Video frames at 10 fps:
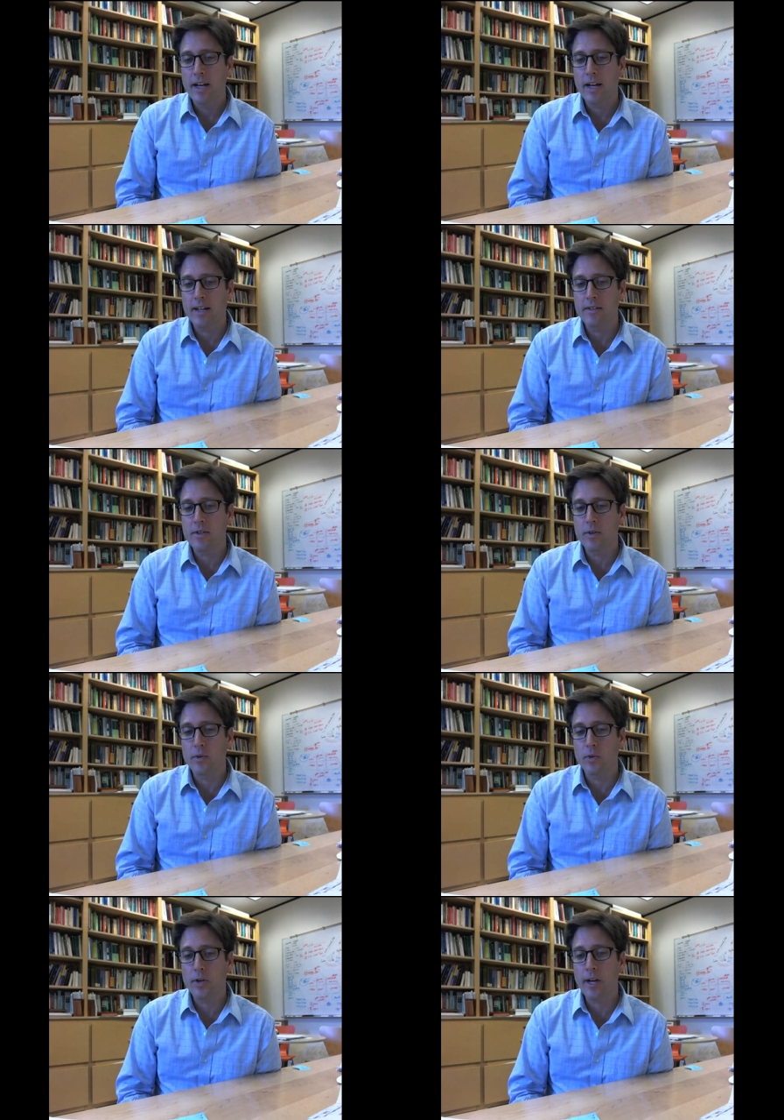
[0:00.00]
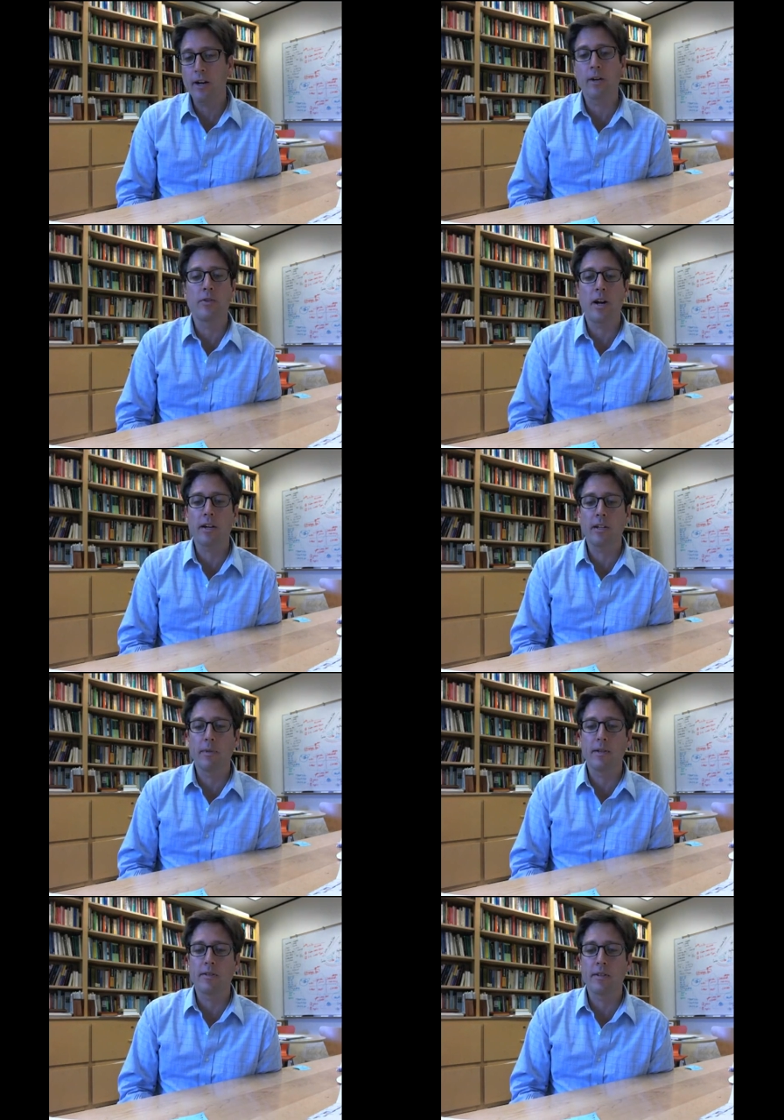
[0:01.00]
And so Caro
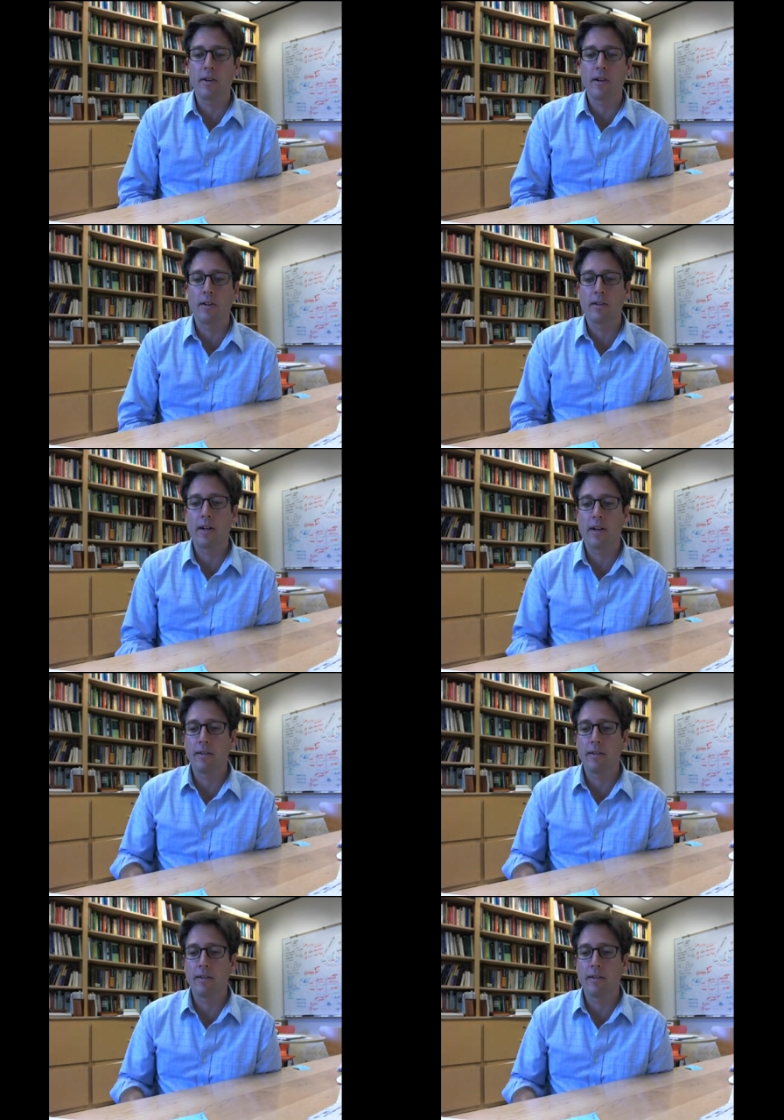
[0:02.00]
documents it all,